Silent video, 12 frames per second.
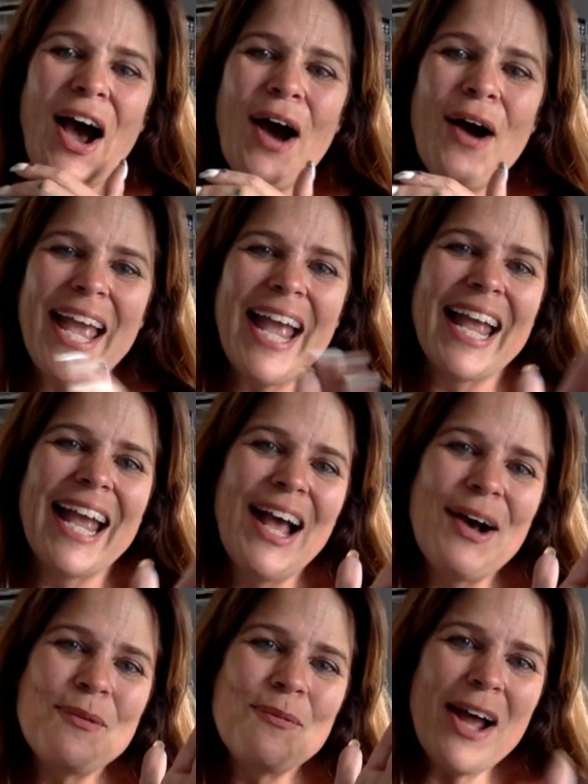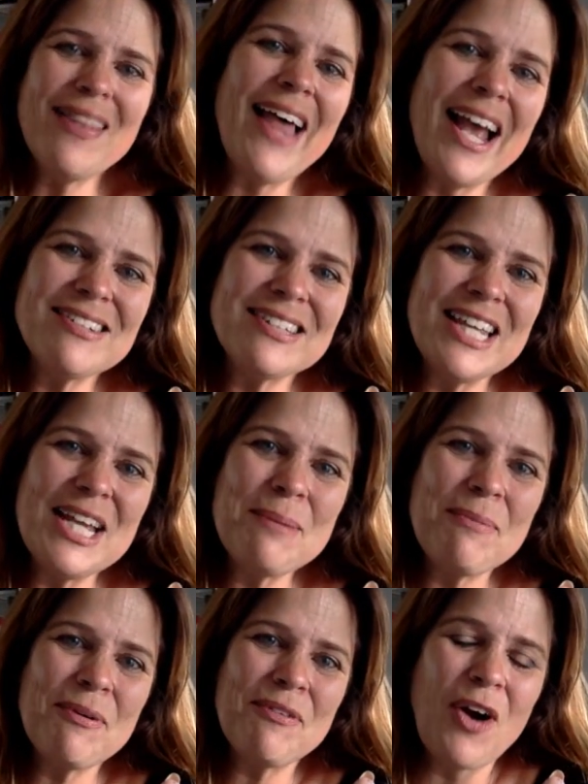Okay, one last
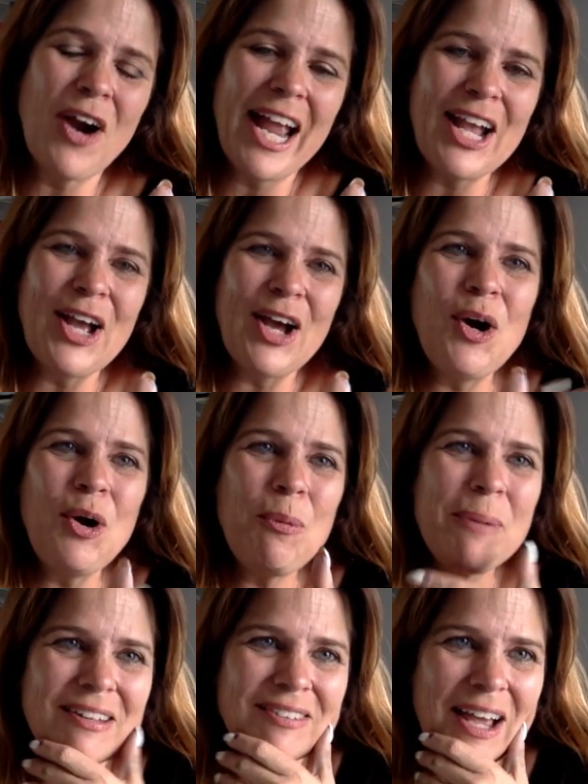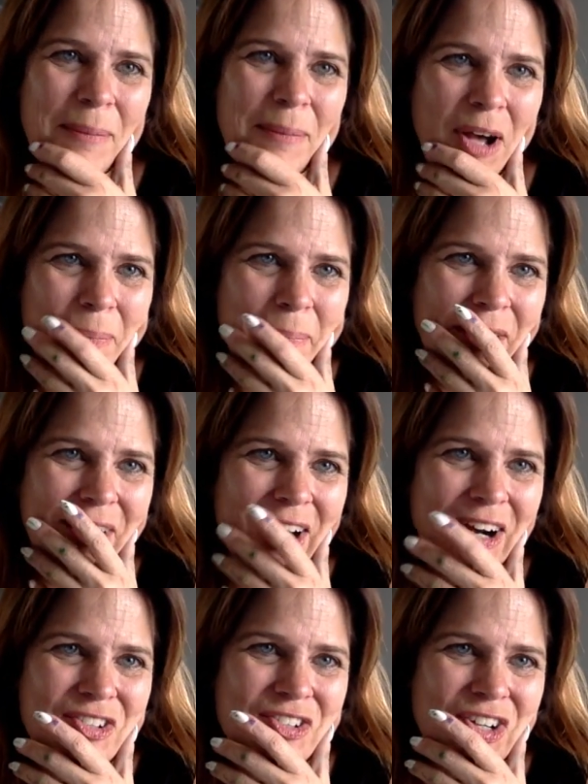thing before I go, because I'm all about
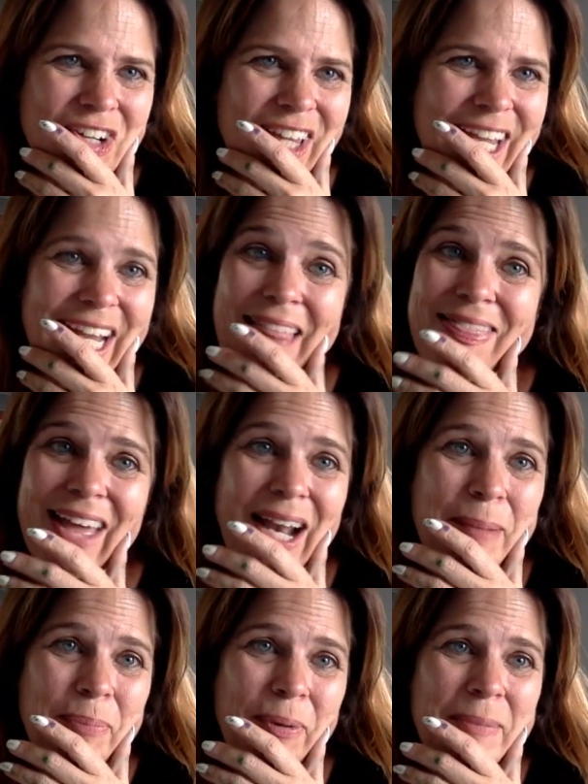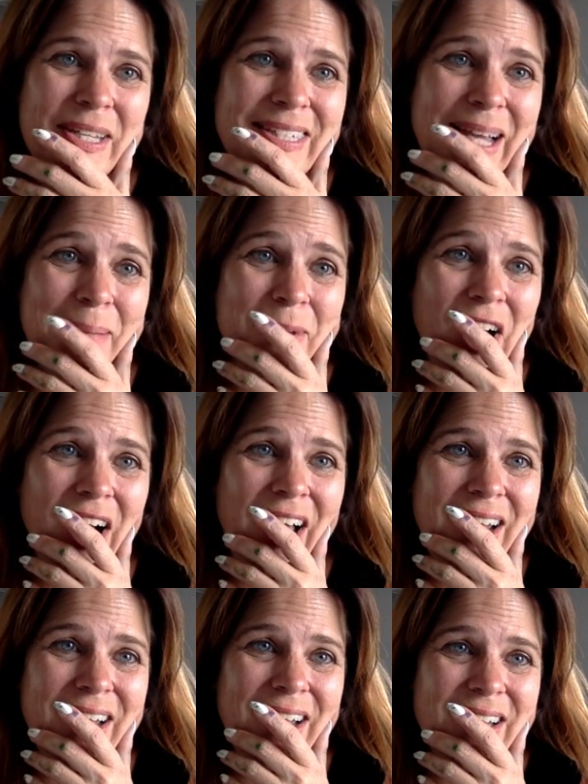art journaling, and then I promise I'm
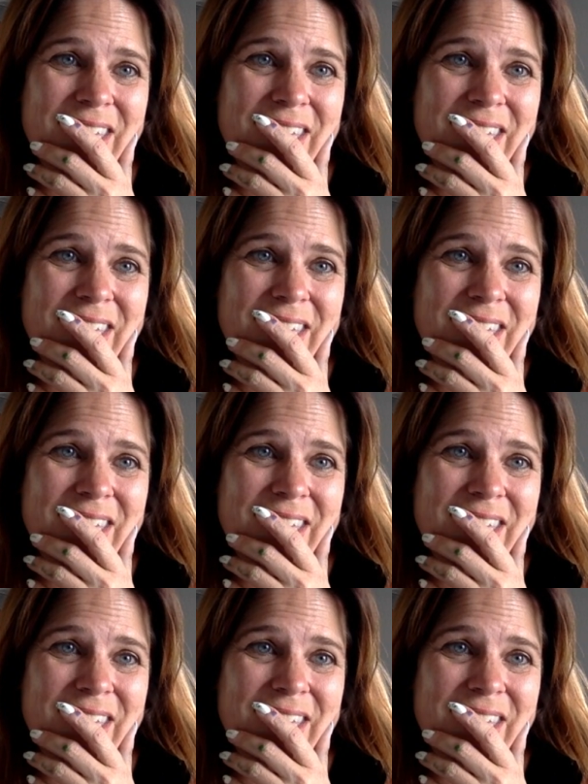gone.